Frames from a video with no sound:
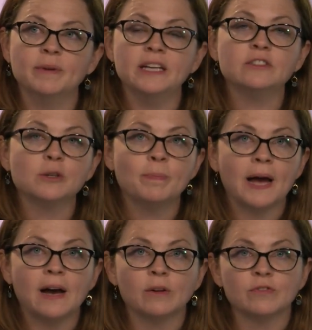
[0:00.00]
is
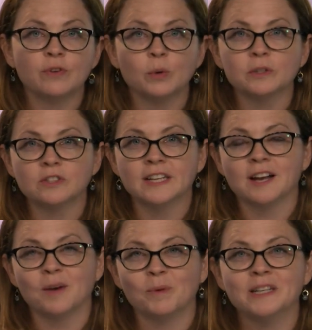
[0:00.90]
about focusing
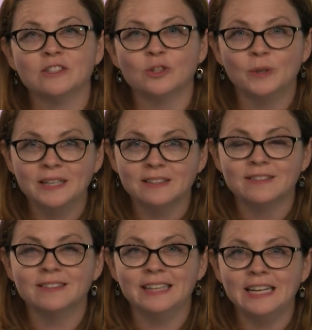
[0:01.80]
on what
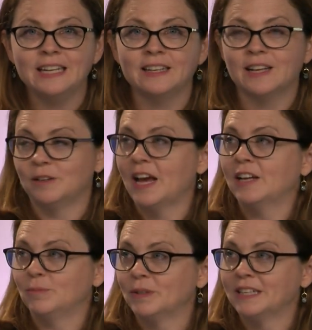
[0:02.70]
students need
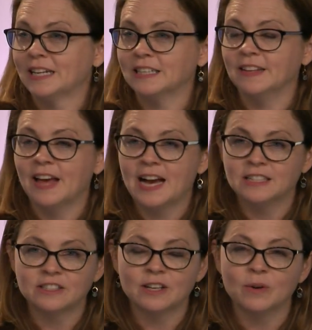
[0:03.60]
and protecting
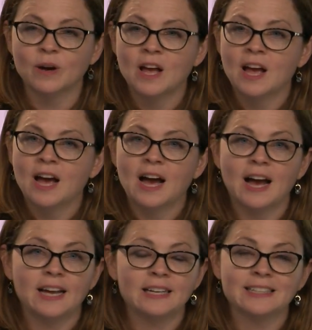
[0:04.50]
that. So
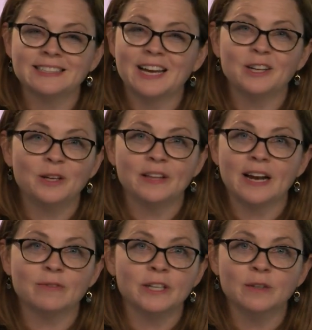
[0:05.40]
I can tell you that
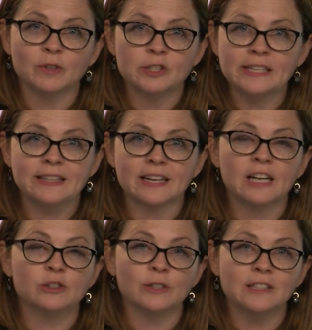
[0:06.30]
every university in the
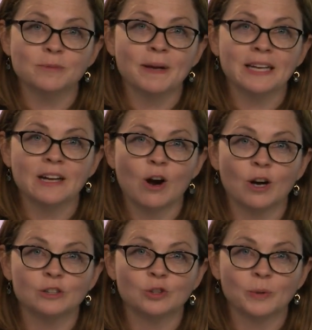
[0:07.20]
country is making
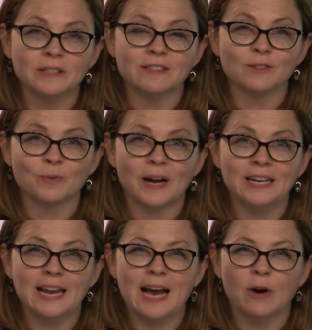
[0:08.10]
hard choices
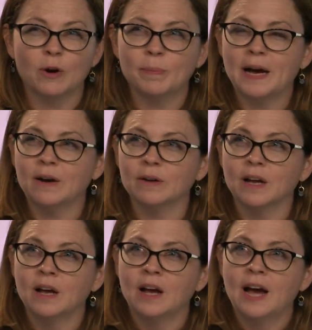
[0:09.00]
right now about
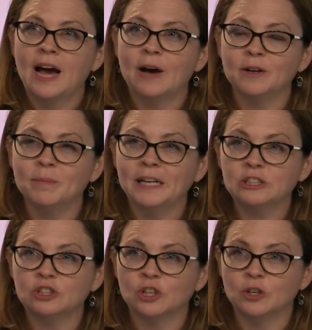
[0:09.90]
how to make
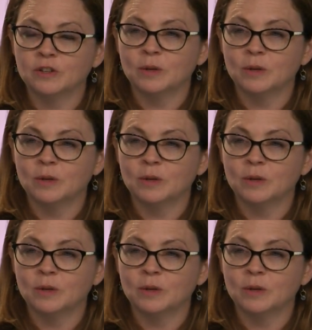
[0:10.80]
sure